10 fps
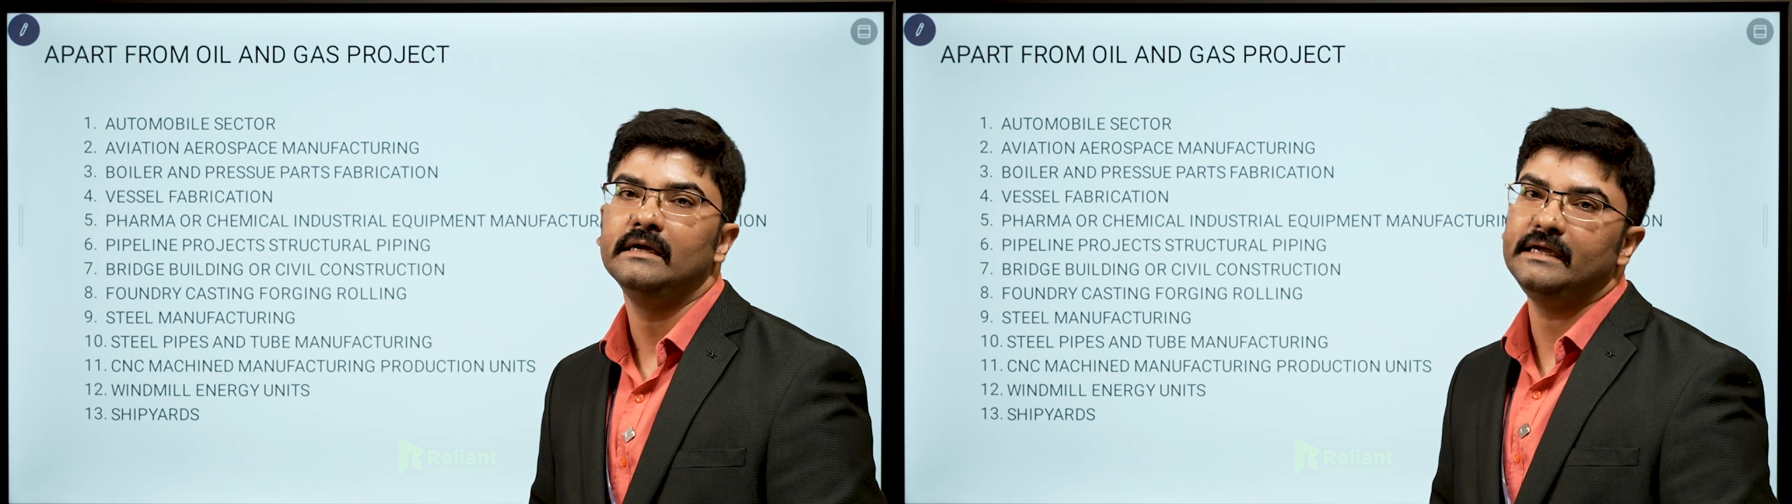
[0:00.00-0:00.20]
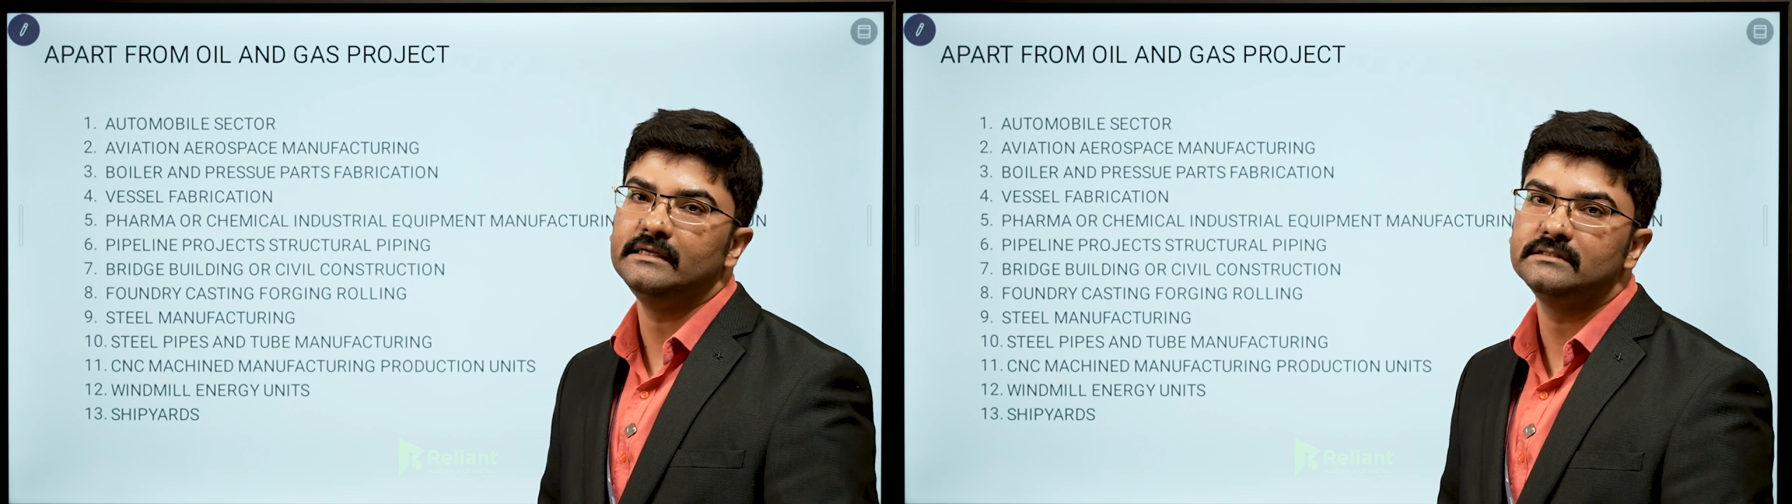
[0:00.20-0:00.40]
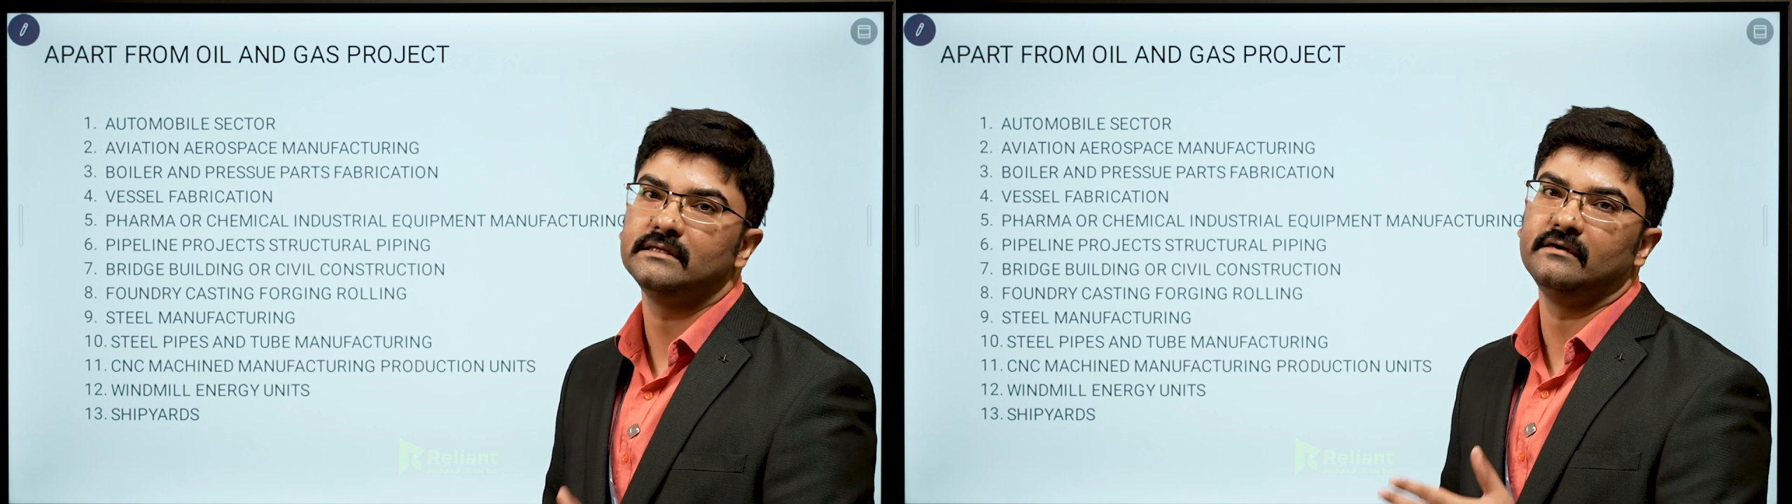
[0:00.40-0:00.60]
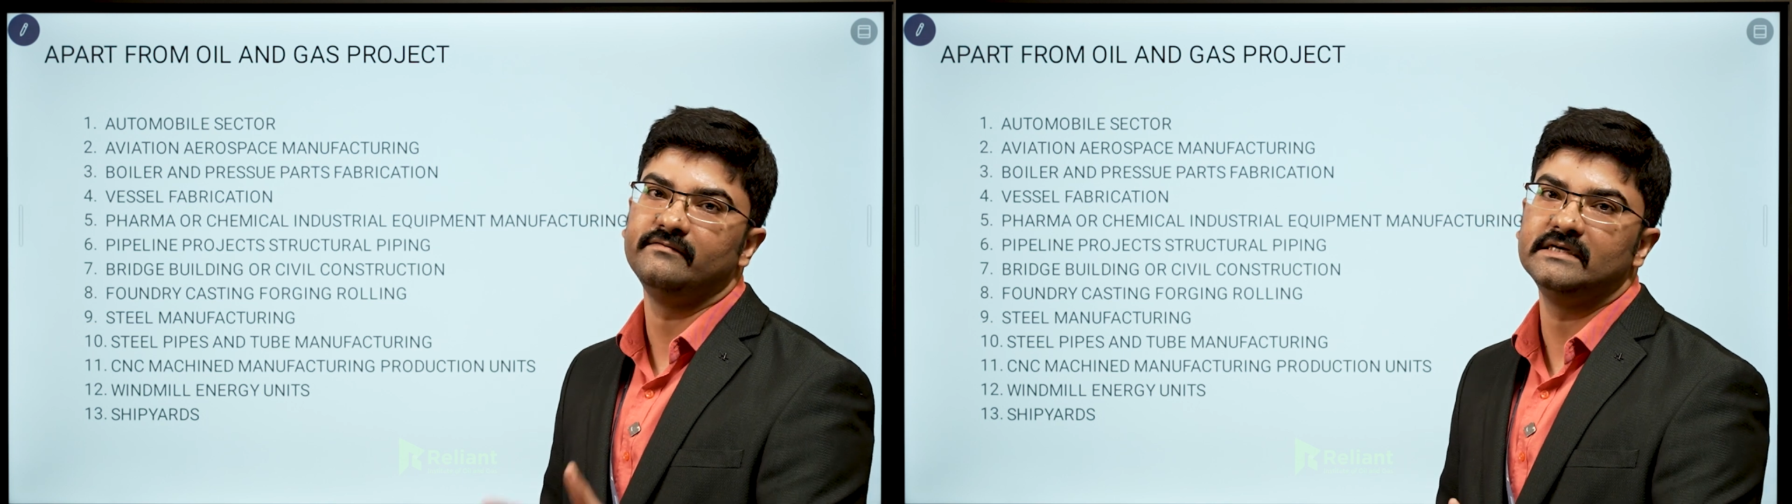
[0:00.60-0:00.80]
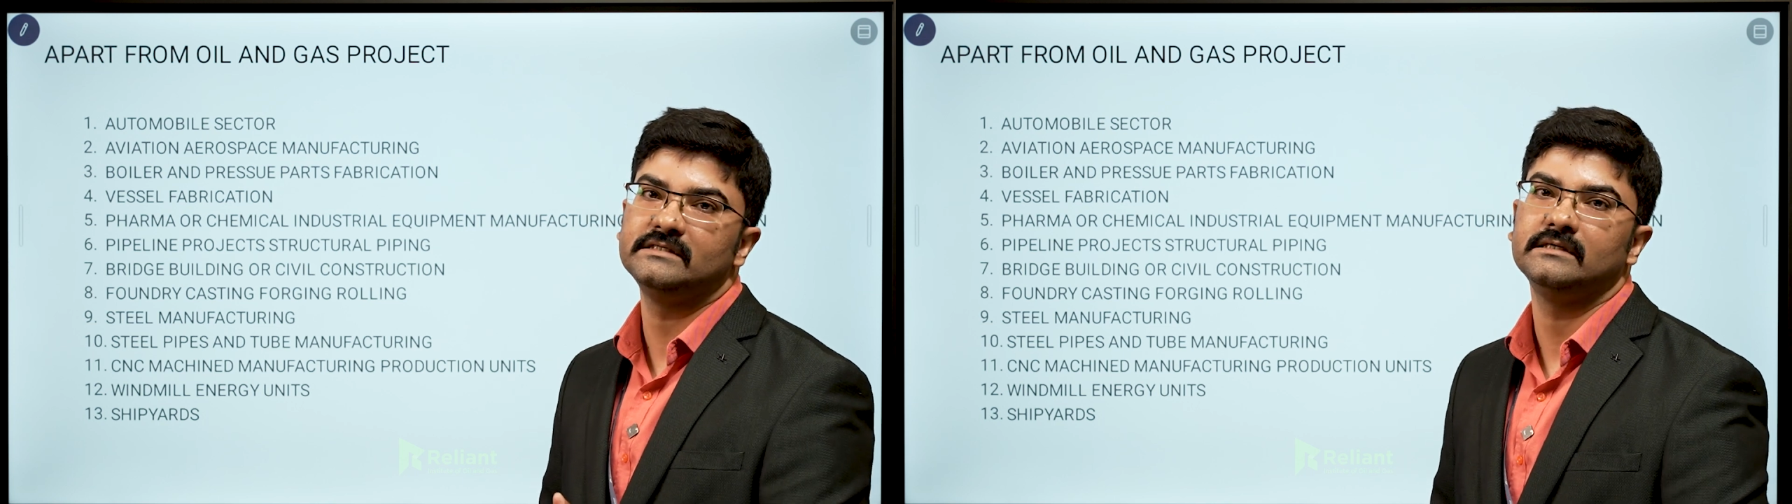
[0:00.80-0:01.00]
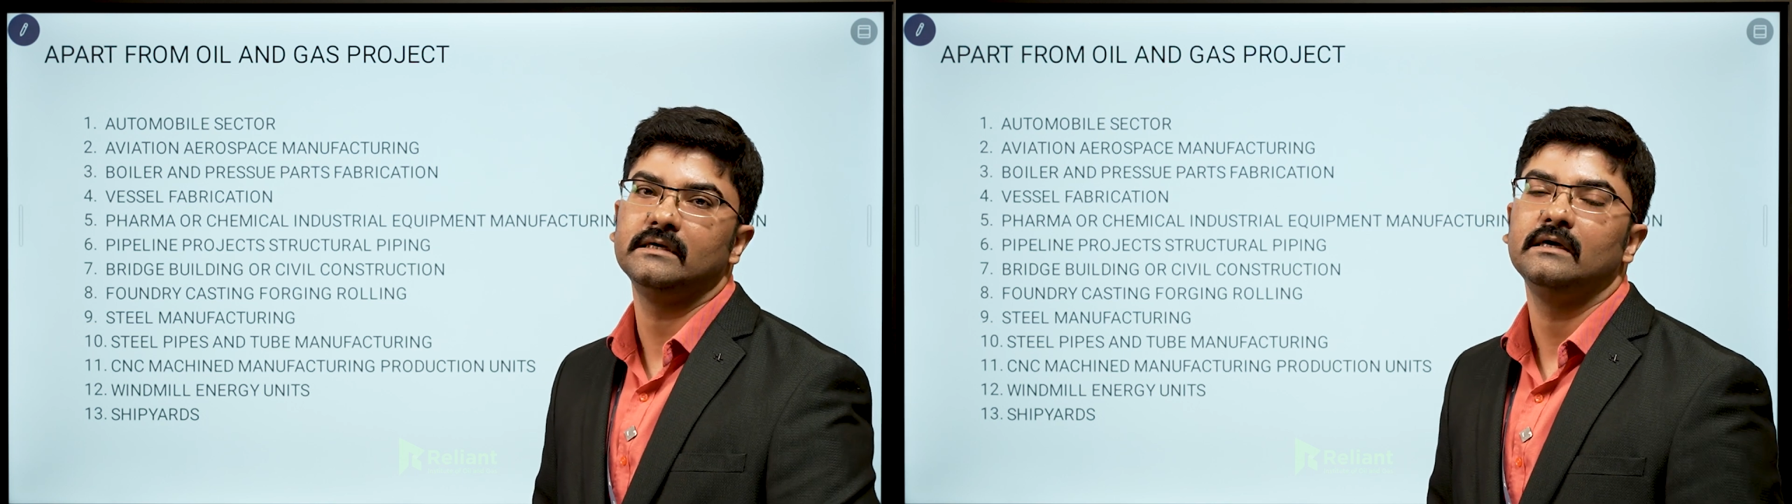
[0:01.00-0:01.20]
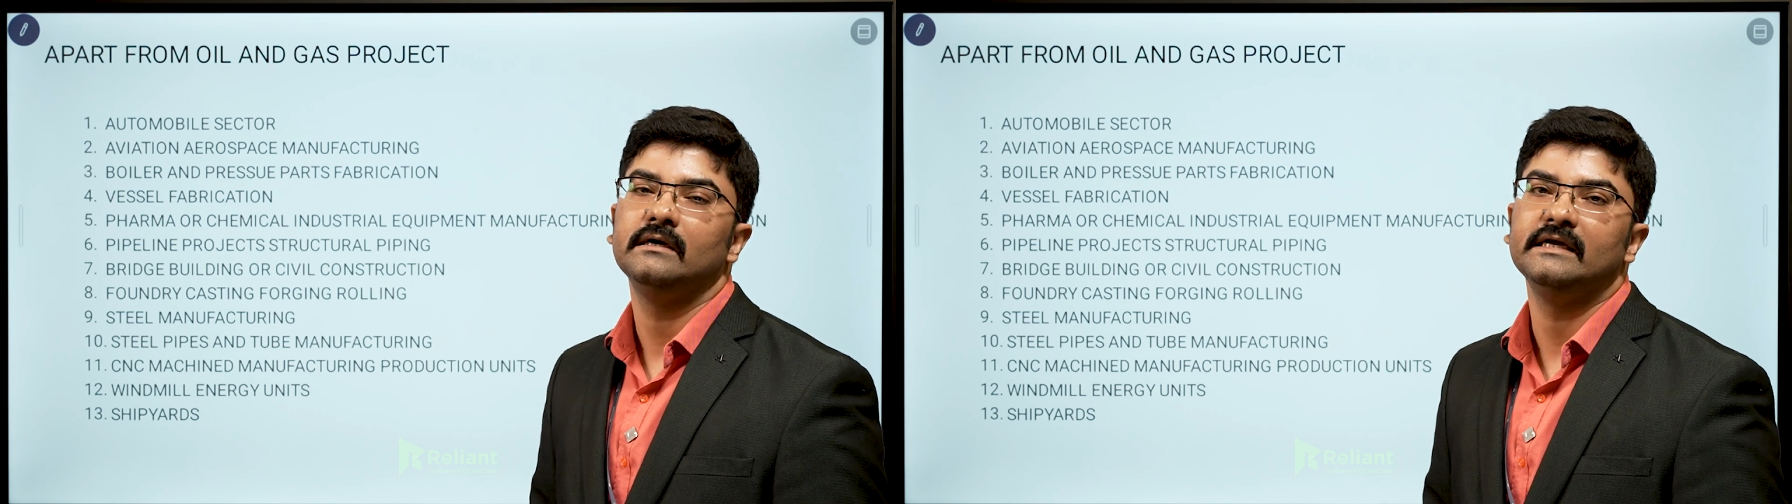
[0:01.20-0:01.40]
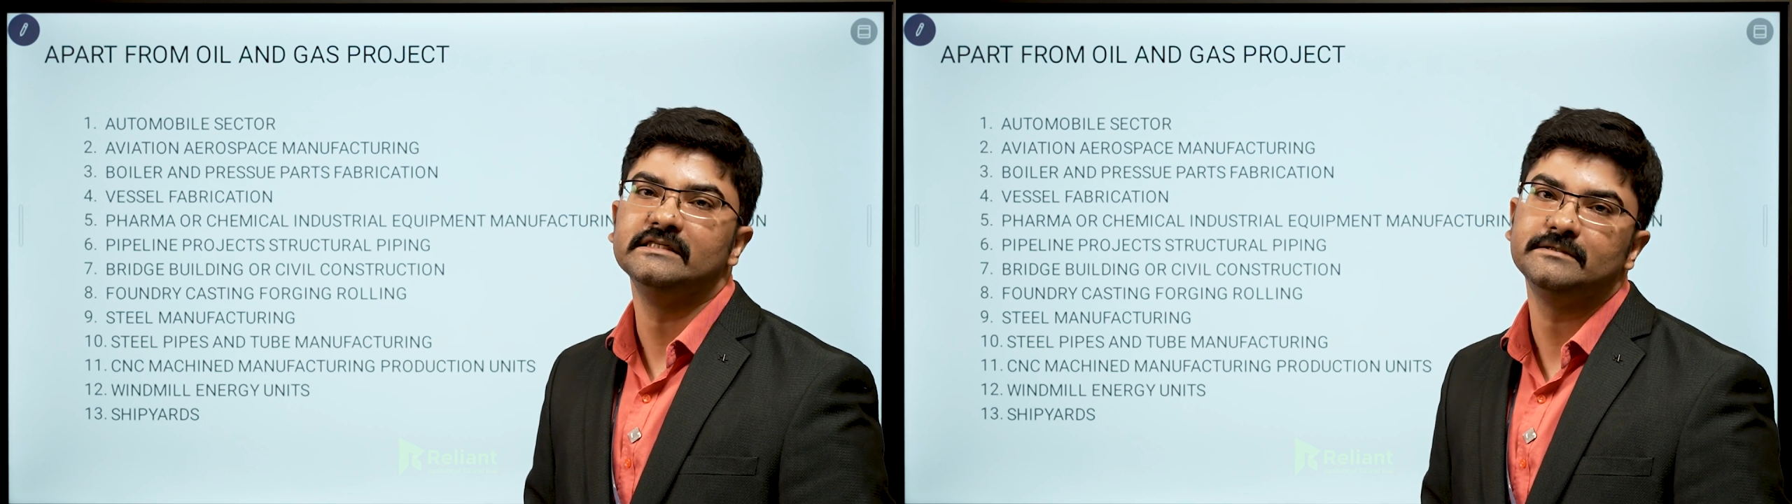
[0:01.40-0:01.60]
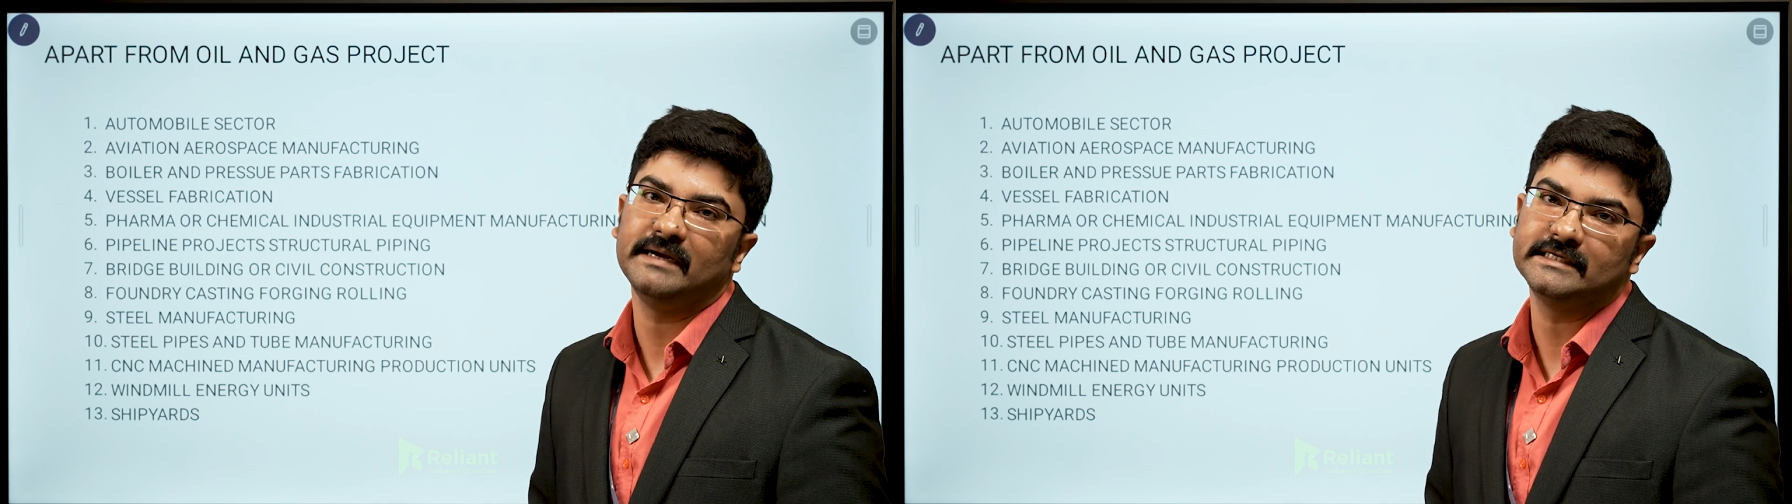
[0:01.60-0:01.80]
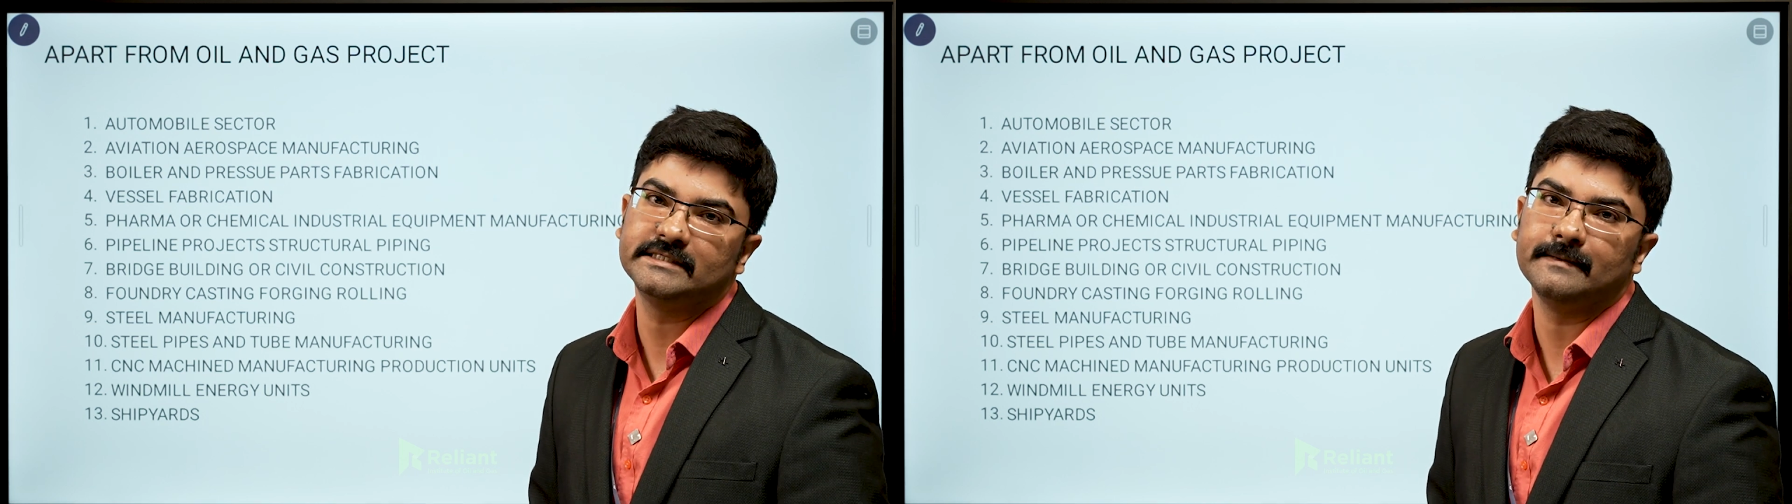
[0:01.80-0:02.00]
in-service
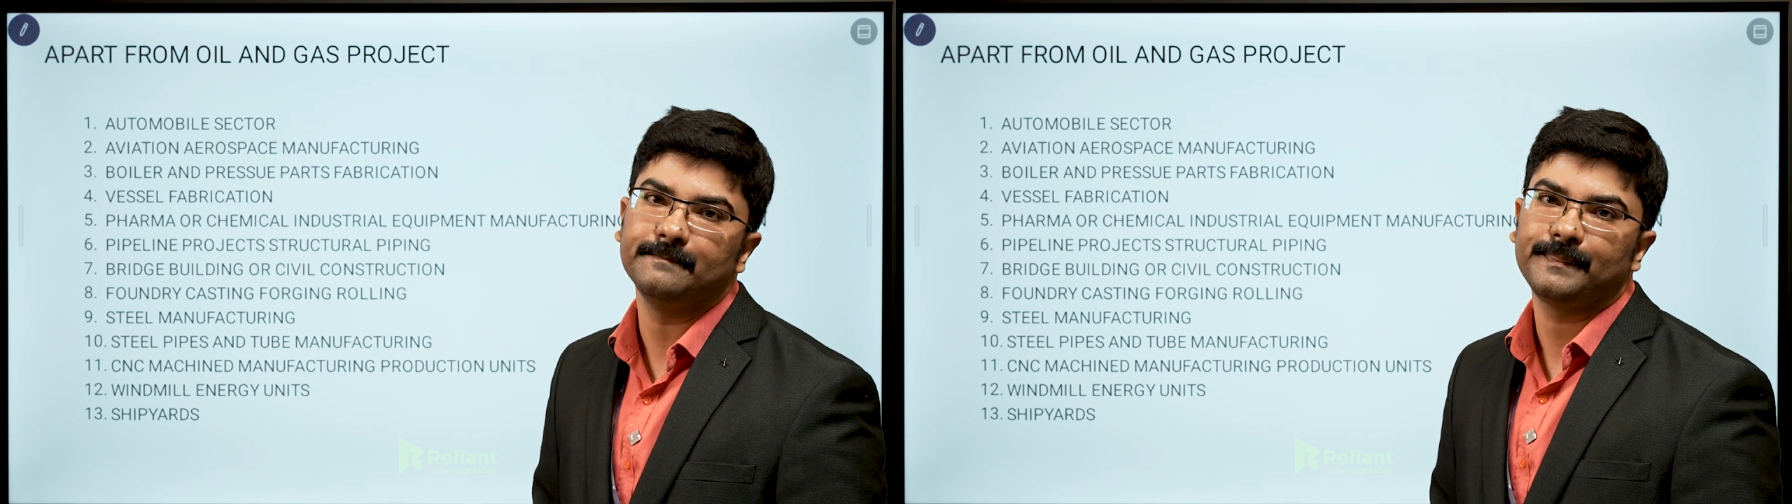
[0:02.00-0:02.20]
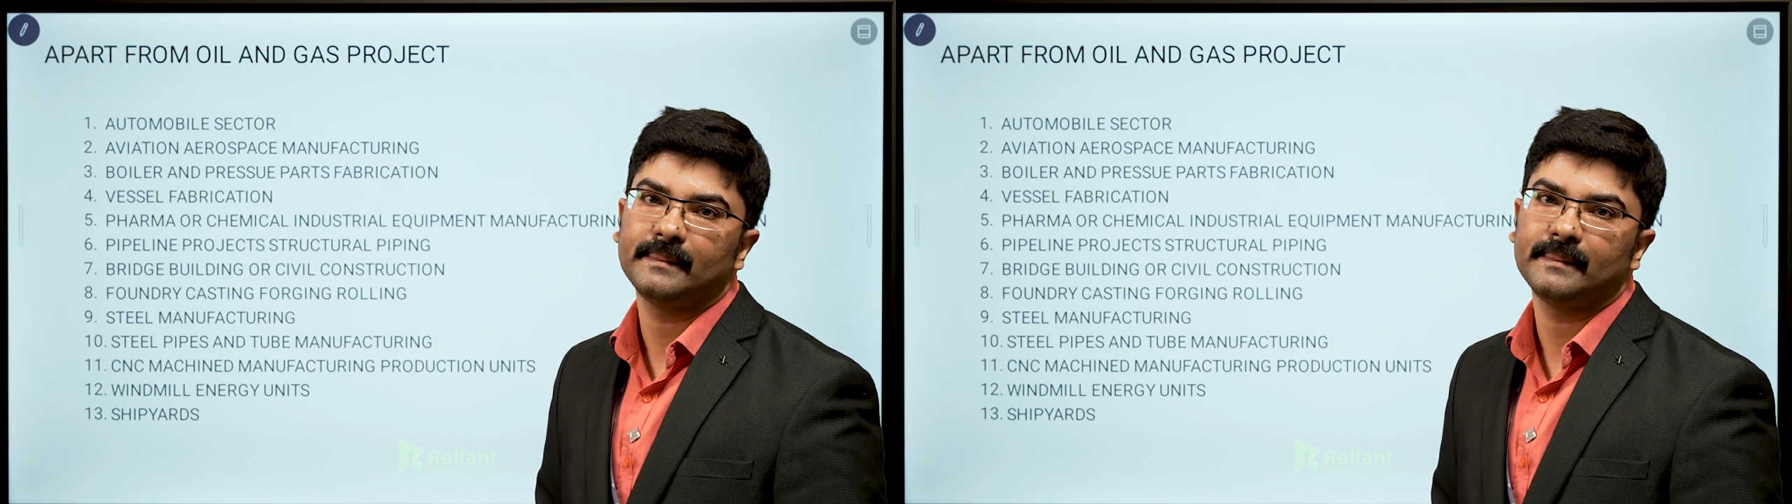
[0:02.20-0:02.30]
inspection